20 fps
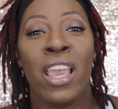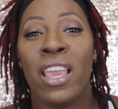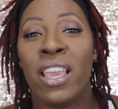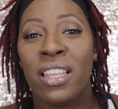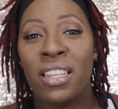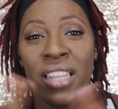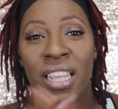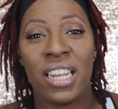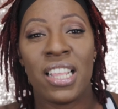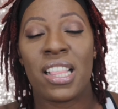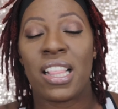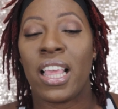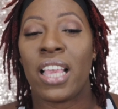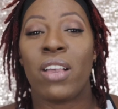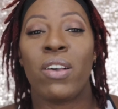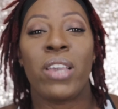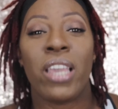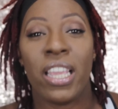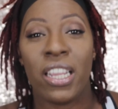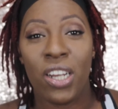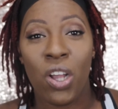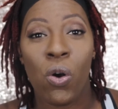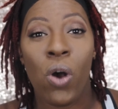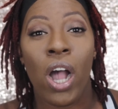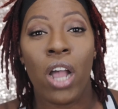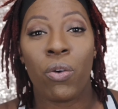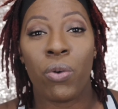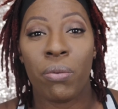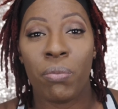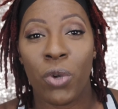then it's like, okay, no
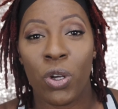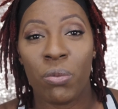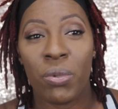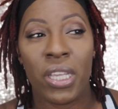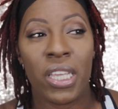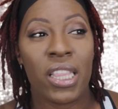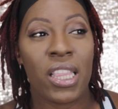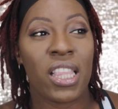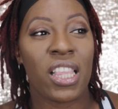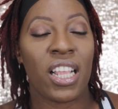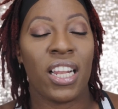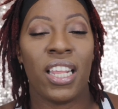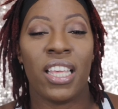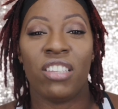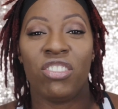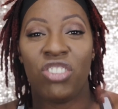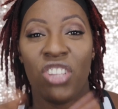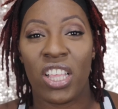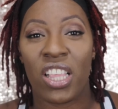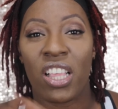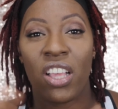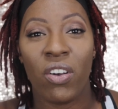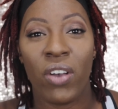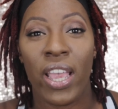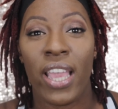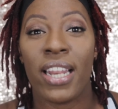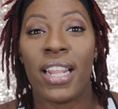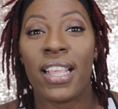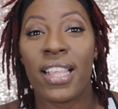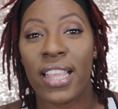awkward moments. Let's just go
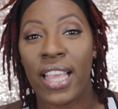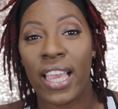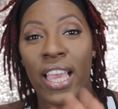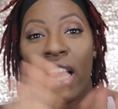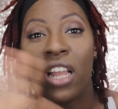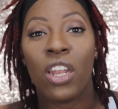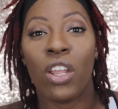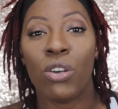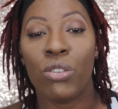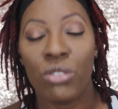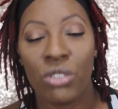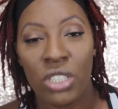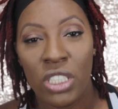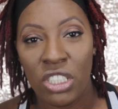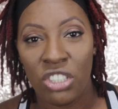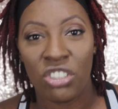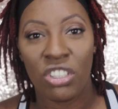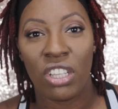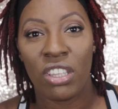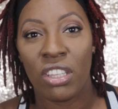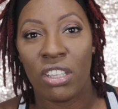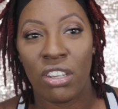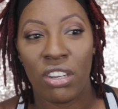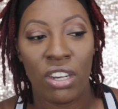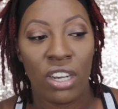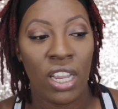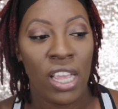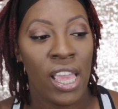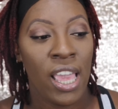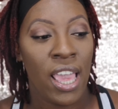ahead and say hello to each
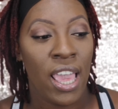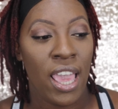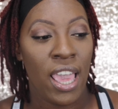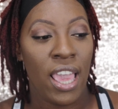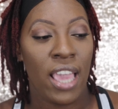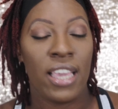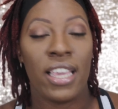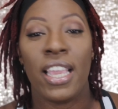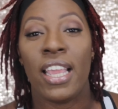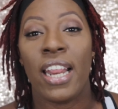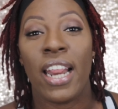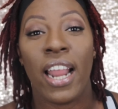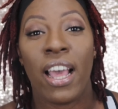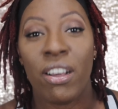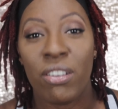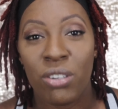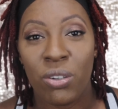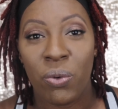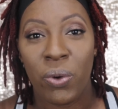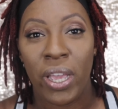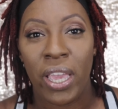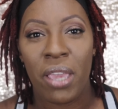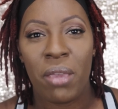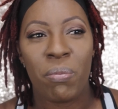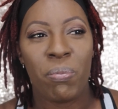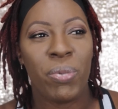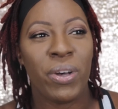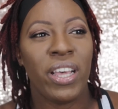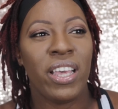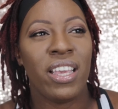other and get it out the
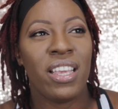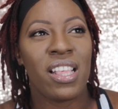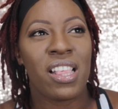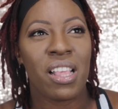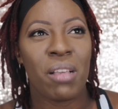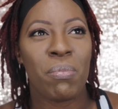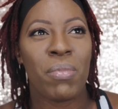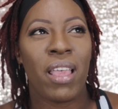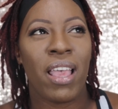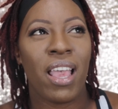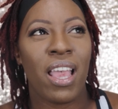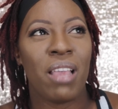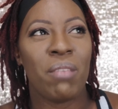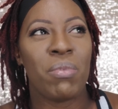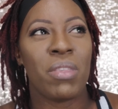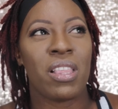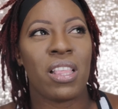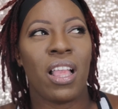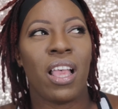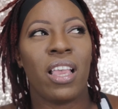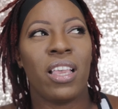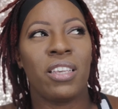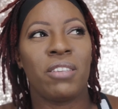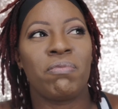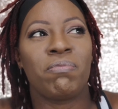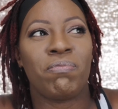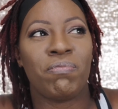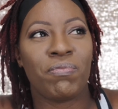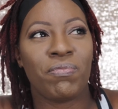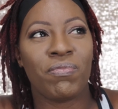way. But sometimes it's like,
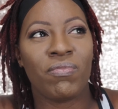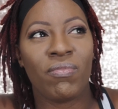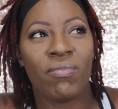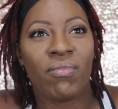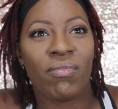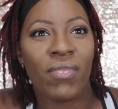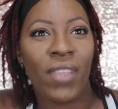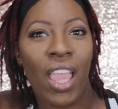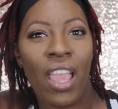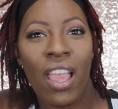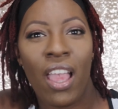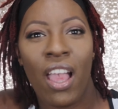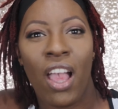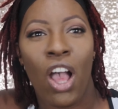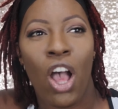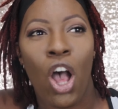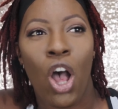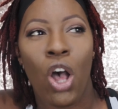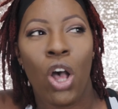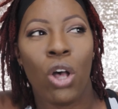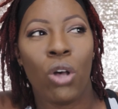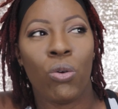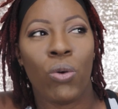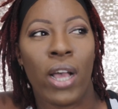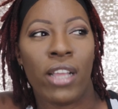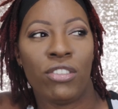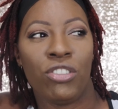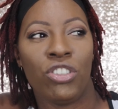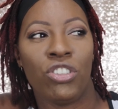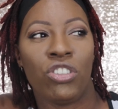oh,
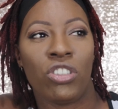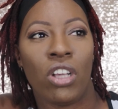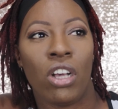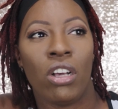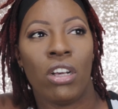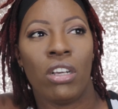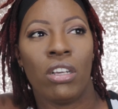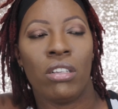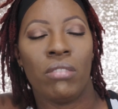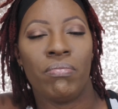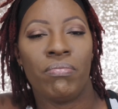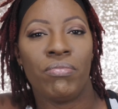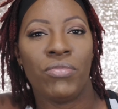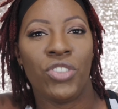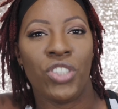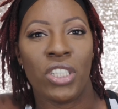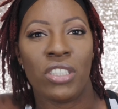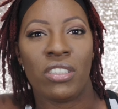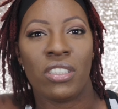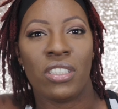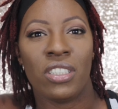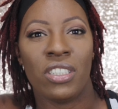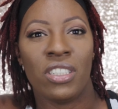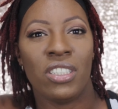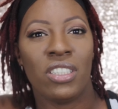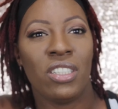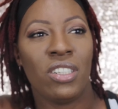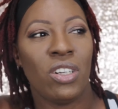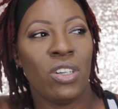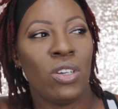I just saw
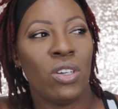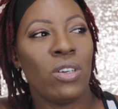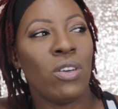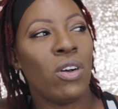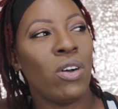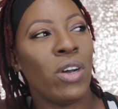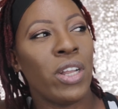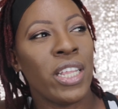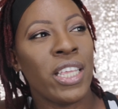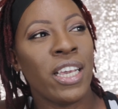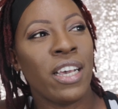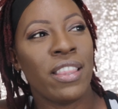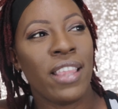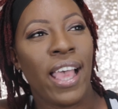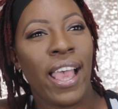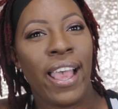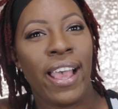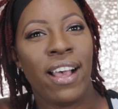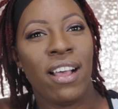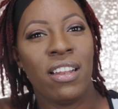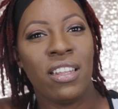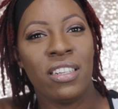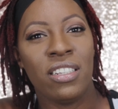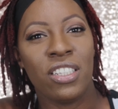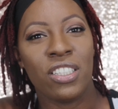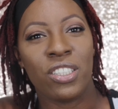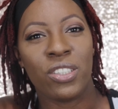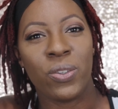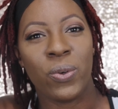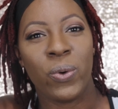Jessica on the other aisle in
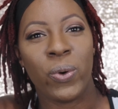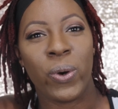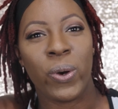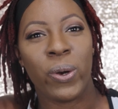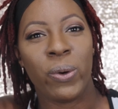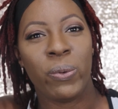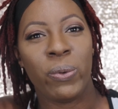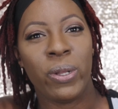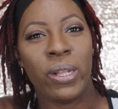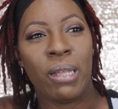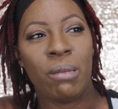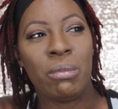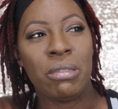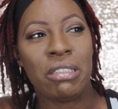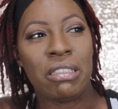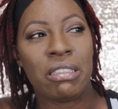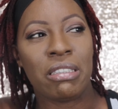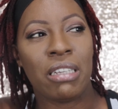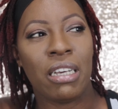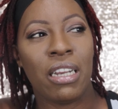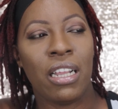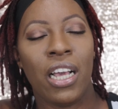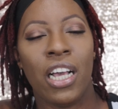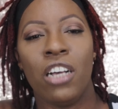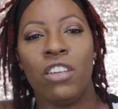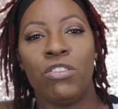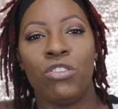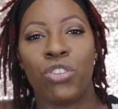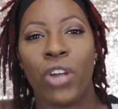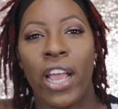the store. Well, I'm just
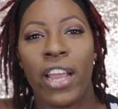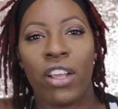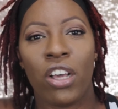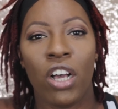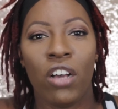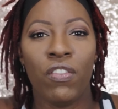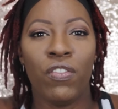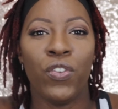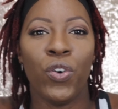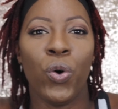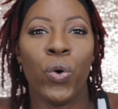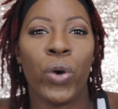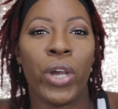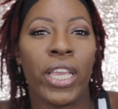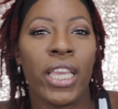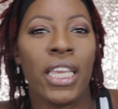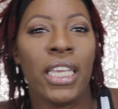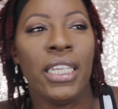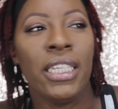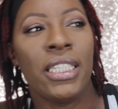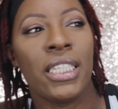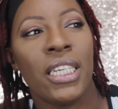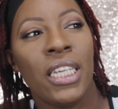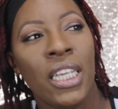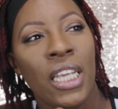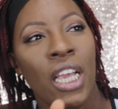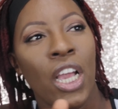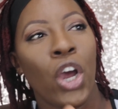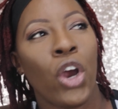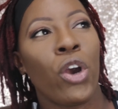gonna try to avoid
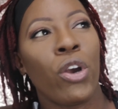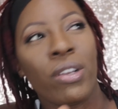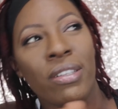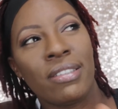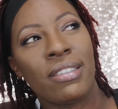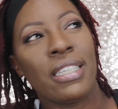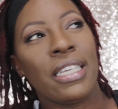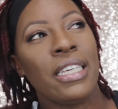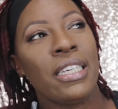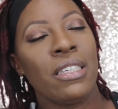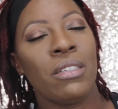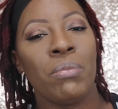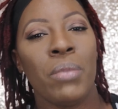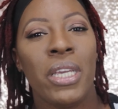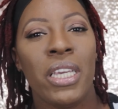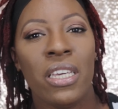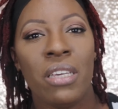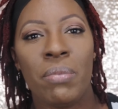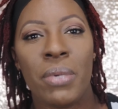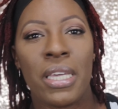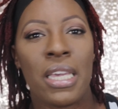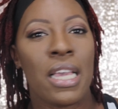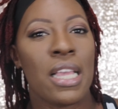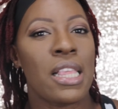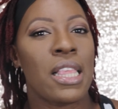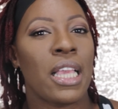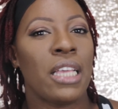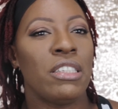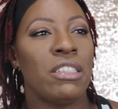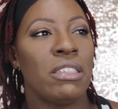her seeing me
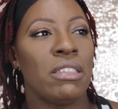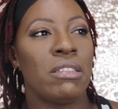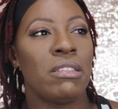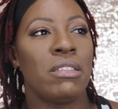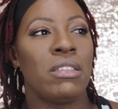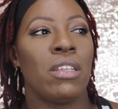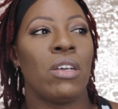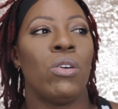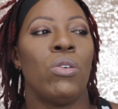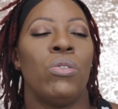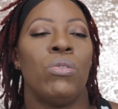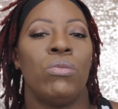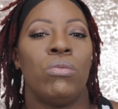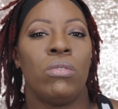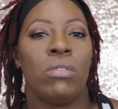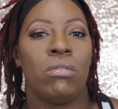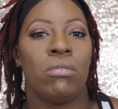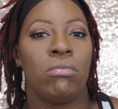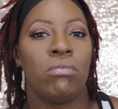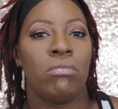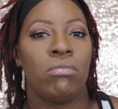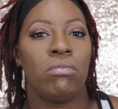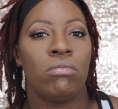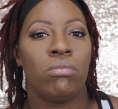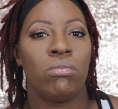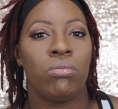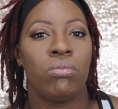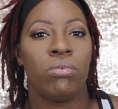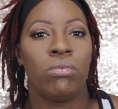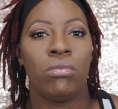because I just don't,
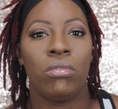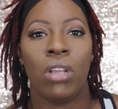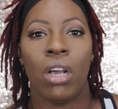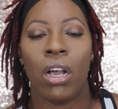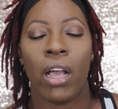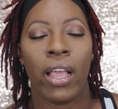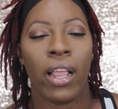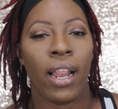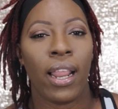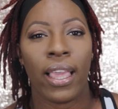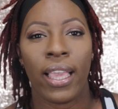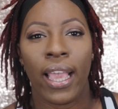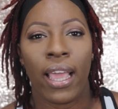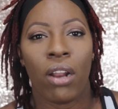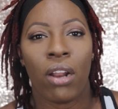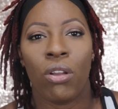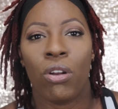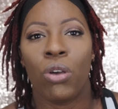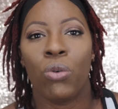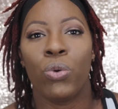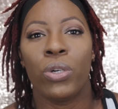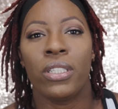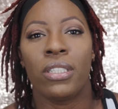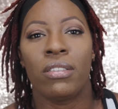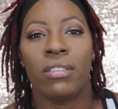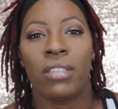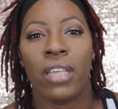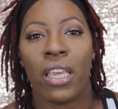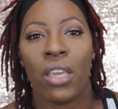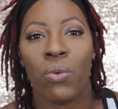not like, I don't know what to
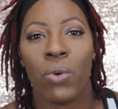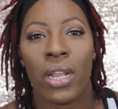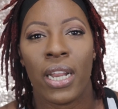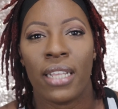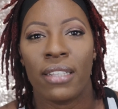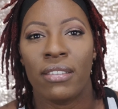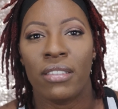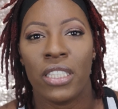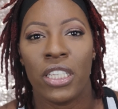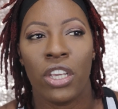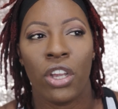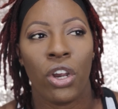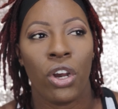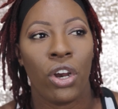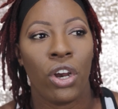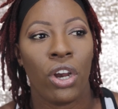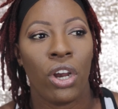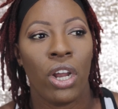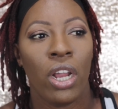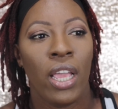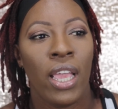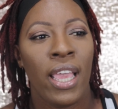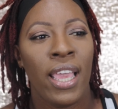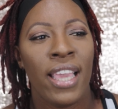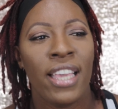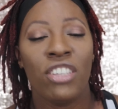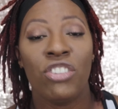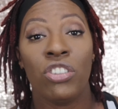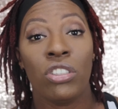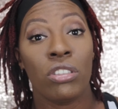say when I see her.
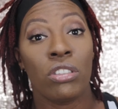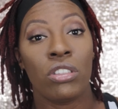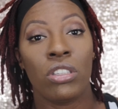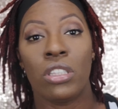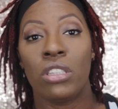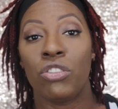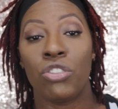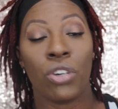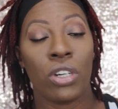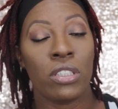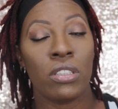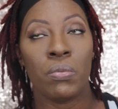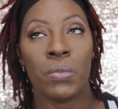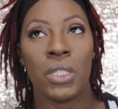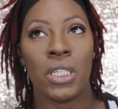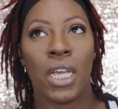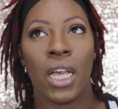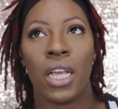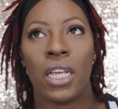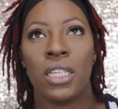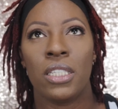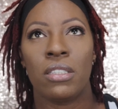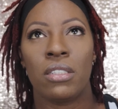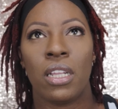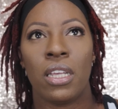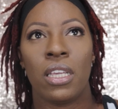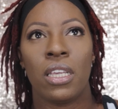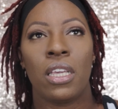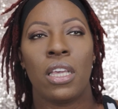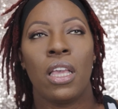It's just, trust me guys,
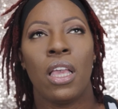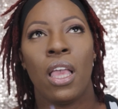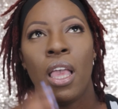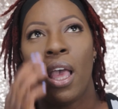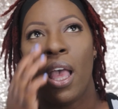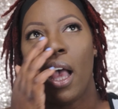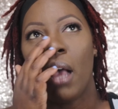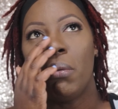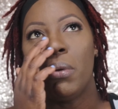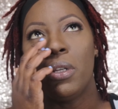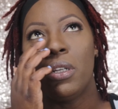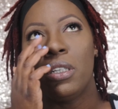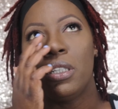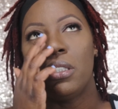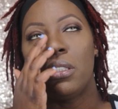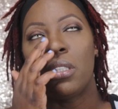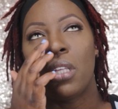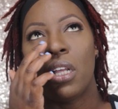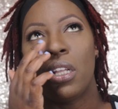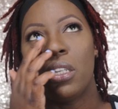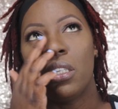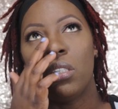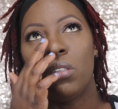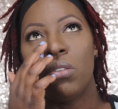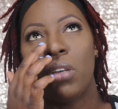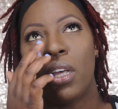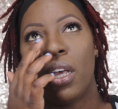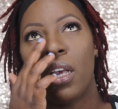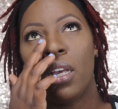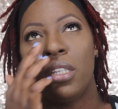like, I'm literally telling you
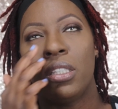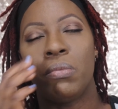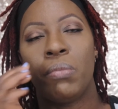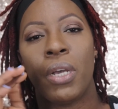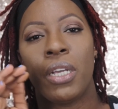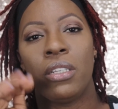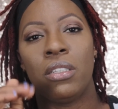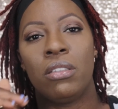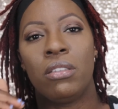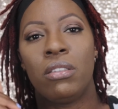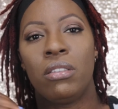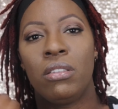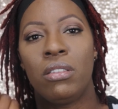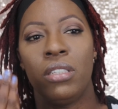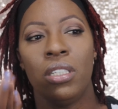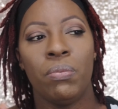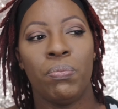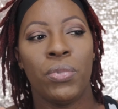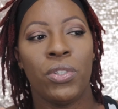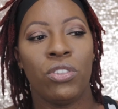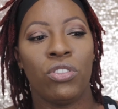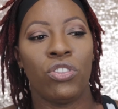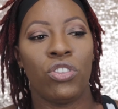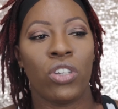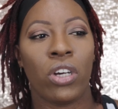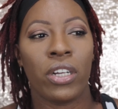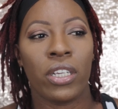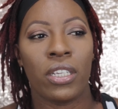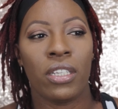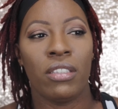guys my deepest,
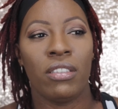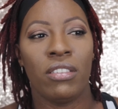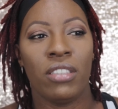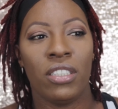darkest